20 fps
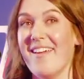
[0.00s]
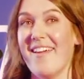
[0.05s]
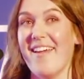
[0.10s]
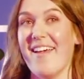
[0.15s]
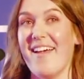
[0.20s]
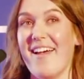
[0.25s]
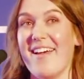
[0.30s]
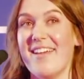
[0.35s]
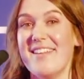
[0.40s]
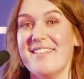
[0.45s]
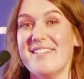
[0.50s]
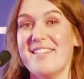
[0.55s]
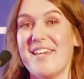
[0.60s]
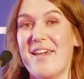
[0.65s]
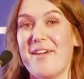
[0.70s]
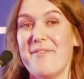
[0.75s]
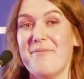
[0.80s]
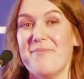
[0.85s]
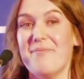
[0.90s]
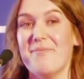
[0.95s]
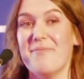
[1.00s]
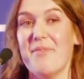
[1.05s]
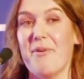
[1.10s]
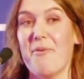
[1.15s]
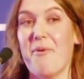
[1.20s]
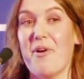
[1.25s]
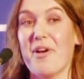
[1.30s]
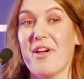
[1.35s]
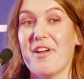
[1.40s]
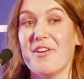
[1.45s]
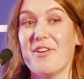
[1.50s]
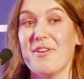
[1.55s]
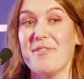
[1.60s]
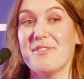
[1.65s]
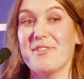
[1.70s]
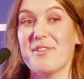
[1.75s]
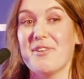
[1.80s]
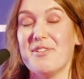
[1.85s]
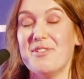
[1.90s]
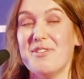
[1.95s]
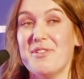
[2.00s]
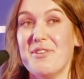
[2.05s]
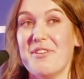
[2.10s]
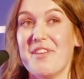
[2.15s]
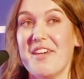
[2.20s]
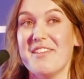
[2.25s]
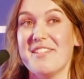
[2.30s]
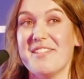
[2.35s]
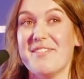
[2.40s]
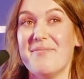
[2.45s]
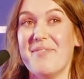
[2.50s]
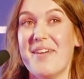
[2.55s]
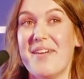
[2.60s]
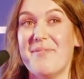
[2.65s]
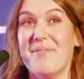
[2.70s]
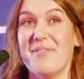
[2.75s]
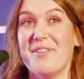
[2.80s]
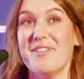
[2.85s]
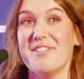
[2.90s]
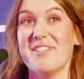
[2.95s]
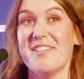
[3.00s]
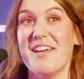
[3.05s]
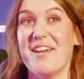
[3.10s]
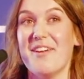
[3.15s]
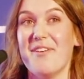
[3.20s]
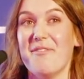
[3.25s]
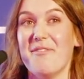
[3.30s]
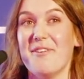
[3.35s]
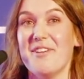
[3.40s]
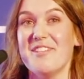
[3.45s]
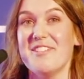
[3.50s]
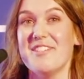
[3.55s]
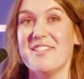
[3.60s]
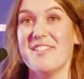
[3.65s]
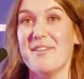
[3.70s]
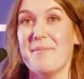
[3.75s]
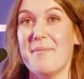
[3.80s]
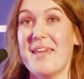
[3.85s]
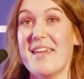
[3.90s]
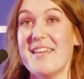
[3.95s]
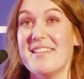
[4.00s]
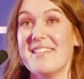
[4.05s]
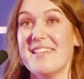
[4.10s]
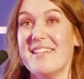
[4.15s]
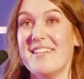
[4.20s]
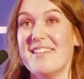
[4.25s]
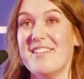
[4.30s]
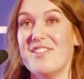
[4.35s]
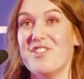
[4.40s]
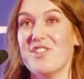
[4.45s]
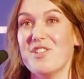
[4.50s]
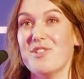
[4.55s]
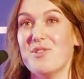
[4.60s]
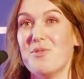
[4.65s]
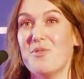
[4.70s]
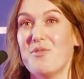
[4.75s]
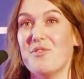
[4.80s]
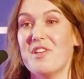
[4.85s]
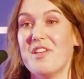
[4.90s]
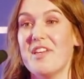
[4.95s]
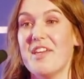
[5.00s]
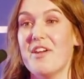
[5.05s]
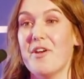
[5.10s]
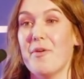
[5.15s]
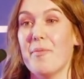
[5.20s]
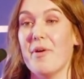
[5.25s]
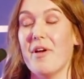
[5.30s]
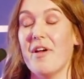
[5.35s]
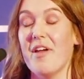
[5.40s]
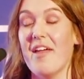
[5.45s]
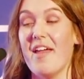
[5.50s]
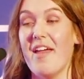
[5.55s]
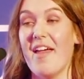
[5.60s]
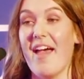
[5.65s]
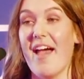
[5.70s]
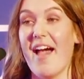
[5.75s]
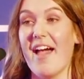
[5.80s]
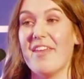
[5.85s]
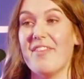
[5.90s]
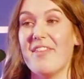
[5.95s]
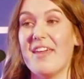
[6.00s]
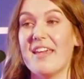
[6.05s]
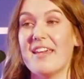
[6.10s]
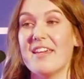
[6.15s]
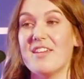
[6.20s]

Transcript: And my walking group's got 2,000 members now, which is amazing in just over a year. But I think it